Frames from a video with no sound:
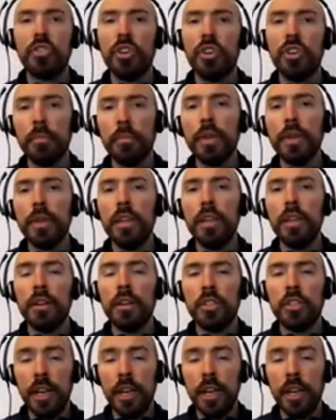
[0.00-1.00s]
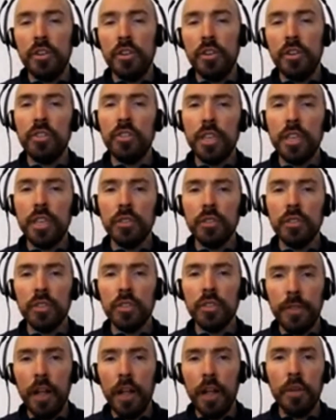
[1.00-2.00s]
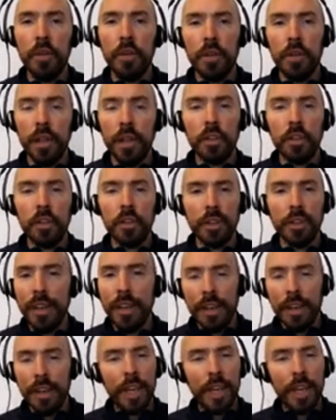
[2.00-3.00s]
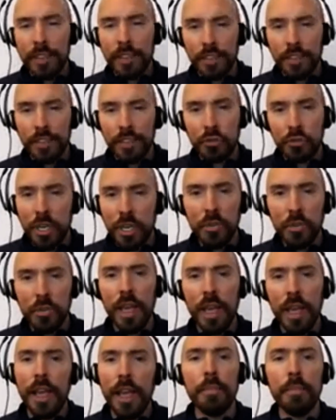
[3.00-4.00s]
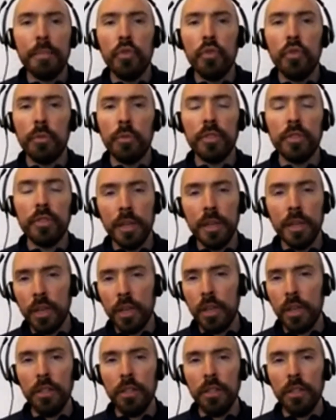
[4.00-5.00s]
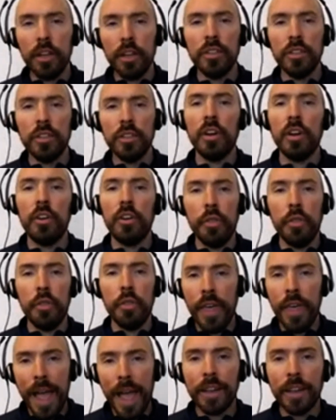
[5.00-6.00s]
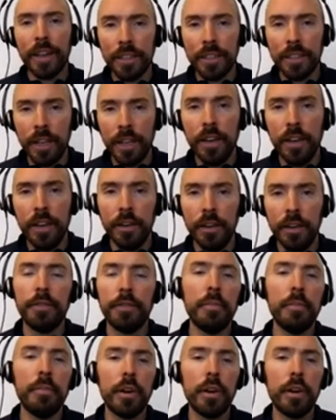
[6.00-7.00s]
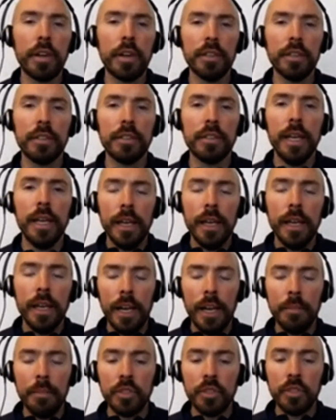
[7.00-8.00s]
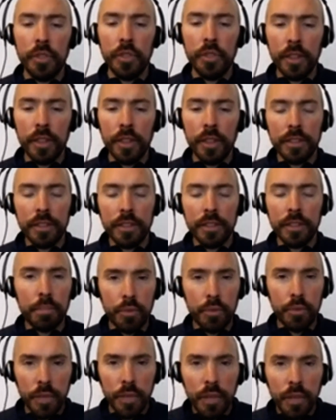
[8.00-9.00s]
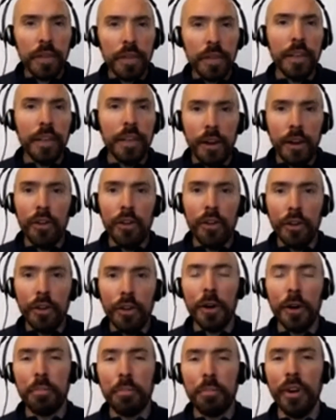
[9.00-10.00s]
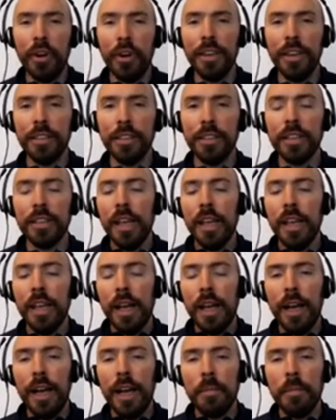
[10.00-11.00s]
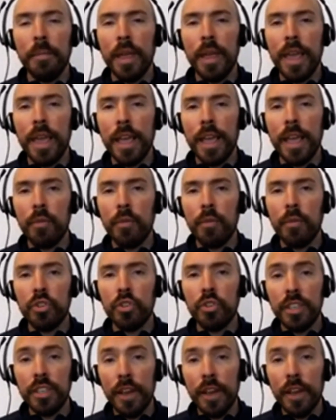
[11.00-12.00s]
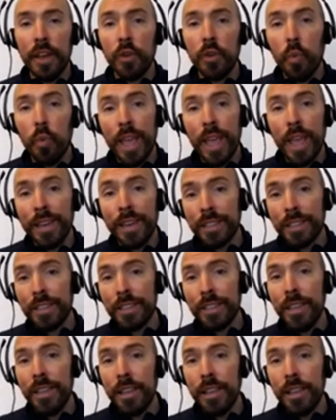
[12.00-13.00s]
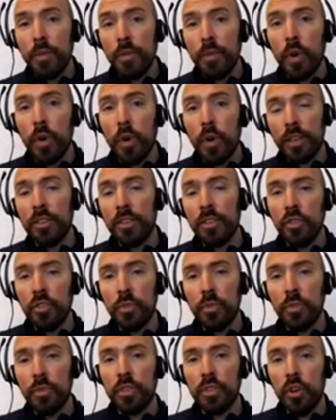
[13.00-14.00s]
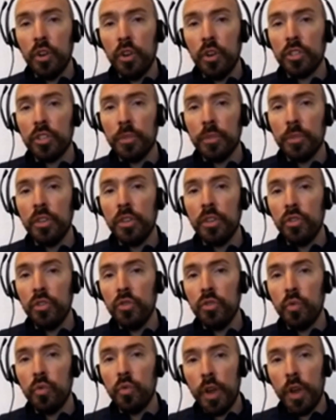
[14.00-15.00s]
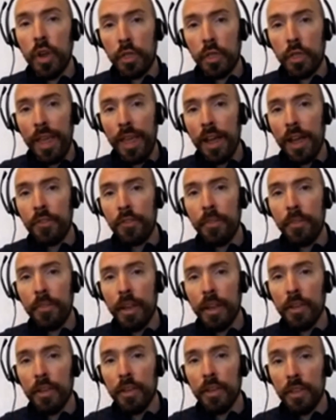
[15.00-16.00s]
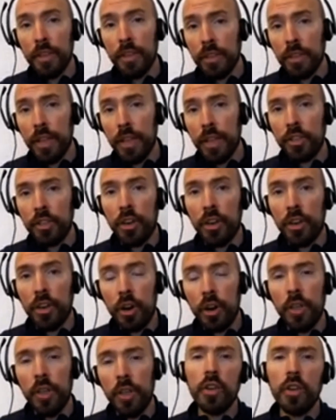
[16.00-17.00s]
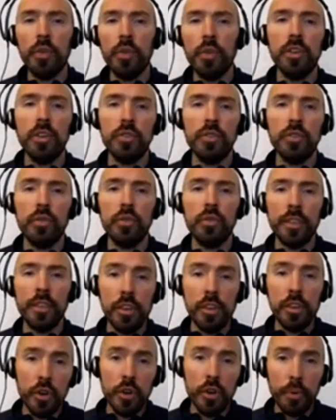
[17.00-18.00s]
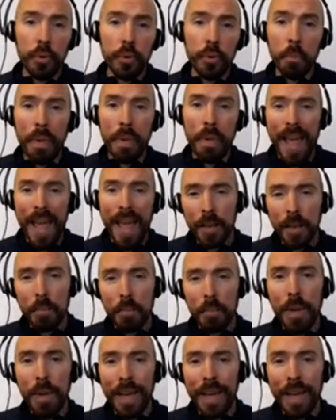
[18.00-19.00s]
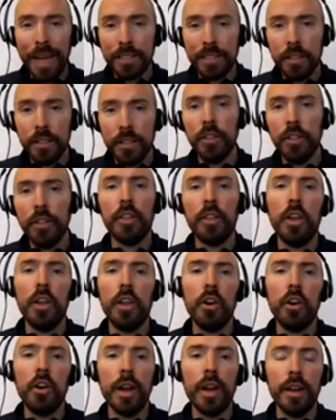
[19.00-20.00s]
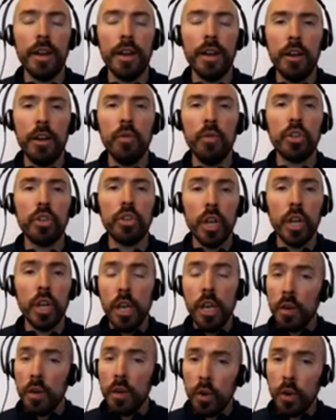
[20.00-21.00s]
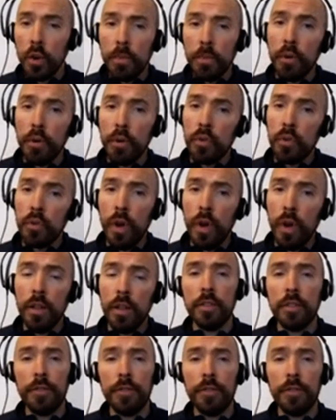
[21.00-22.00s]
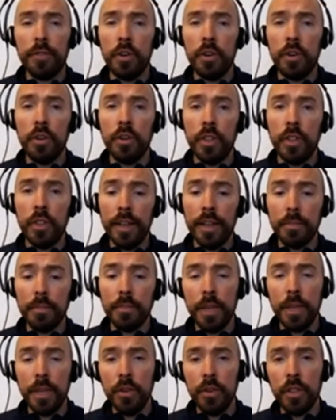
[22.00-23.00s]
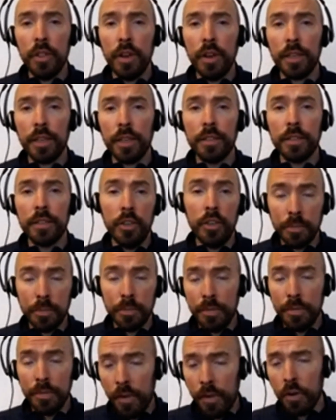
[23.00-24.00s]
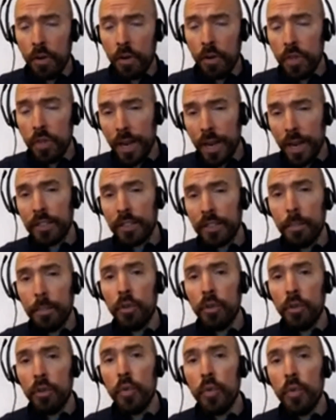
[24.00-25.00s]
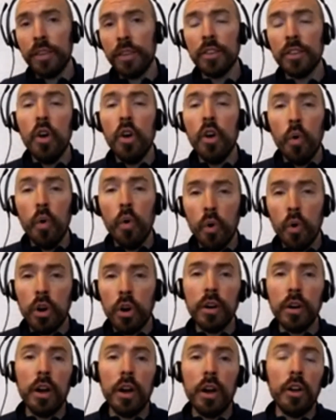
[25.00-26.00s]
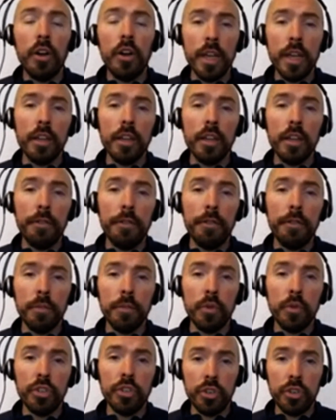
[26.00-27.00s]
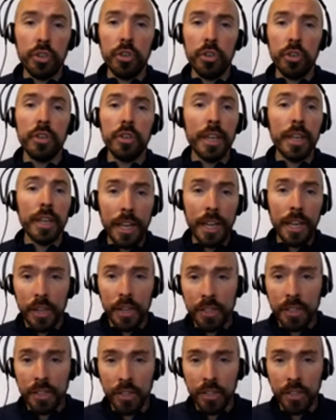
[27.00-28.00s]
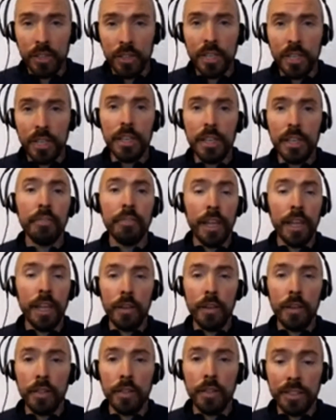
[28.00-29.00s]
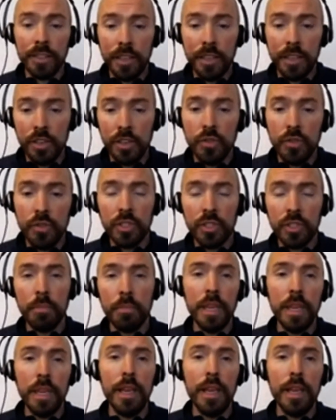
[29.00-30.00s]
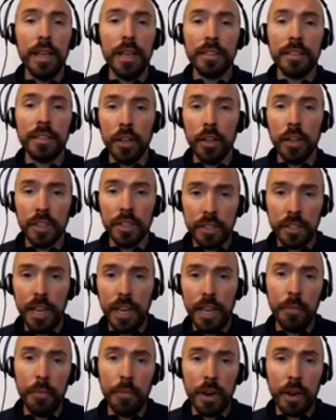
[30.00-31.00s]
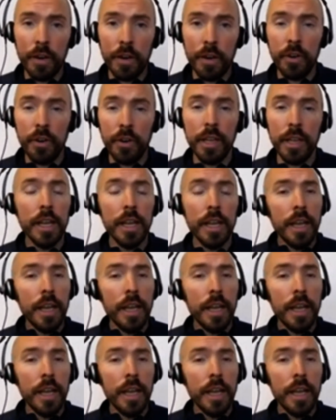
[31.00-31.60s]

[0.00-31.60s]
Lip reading: jump in 10-year yields following the election. That's extremely abnormal. Typically elections aren't that exciting for markets. So I think that's imprinted in all of our brains, and we'll just have to wait and see what consumers ultimately do with the aftermath of this election. Are they going to continue to pull back modestly like they are right now, which wouldn't bode well for the S&P over the next S&P 500 over the next number of weeks, or are they going to feel more assured, get this certainty, and this continues to be a self-sustaining recovery,